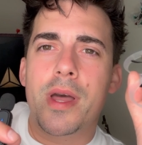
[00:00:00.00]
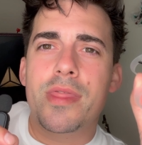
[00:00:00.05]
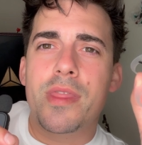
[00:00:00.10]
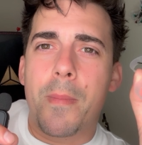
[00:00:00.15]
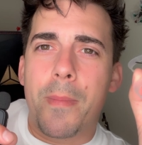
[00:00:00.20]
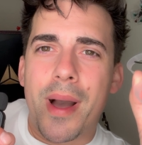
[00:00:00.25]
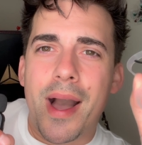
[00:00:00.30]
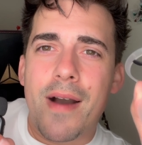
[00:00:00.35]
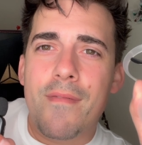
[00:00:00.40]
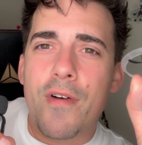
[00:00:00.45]
But
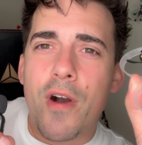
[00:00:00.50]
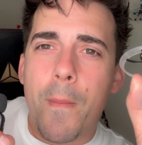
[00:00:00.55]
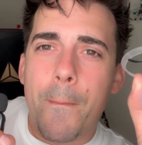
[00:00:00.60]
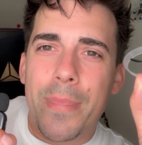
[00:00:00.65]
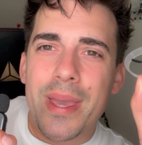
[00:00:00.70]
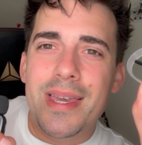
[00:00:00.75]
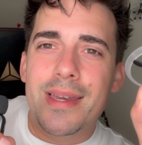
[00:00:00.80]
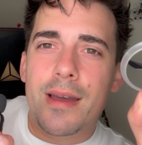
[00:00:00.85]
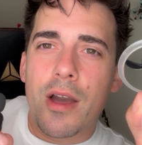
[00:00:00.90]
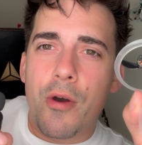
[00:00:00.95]
the Pavo
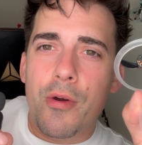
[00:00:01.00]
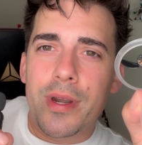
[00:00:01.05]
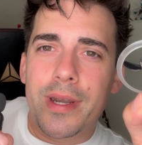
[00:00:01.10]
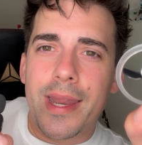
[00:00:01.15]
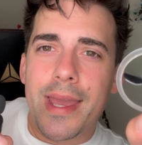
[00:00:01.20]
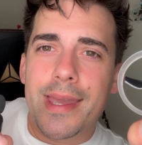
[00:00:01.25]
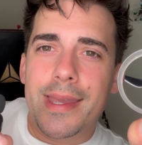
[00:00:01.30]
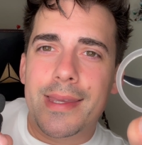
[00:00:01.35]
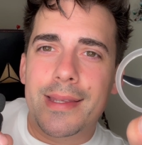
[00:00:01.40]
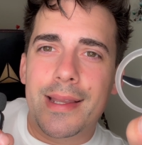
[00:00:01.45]
Pico
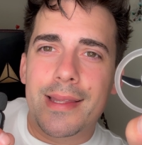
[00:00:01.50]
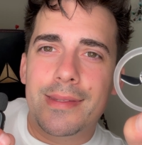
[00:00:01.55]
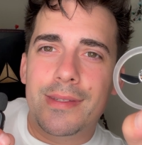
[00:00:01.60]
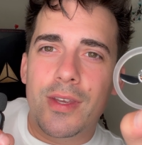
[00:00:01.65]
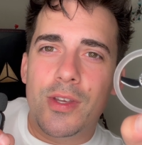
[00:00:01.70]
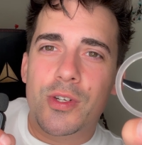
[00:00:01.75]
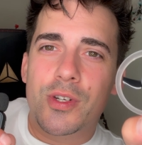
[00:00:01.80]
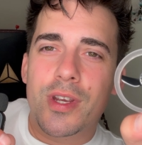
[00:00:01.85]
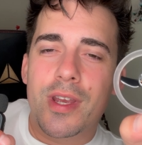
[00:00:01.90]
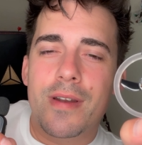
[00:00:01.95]
Naked
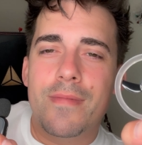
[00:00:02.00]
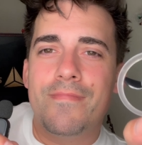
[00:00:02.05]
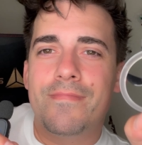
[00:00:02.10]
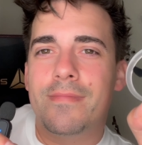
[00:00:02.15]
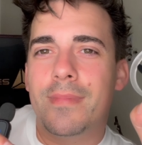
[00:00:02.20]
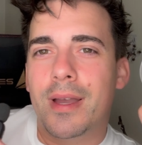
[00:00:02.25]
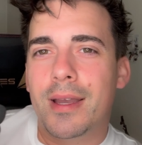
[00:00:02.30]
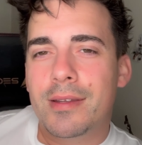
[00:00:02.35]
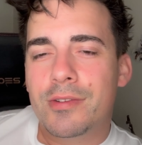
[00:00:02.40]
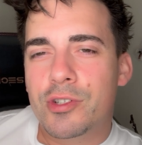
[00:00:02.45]
Edition,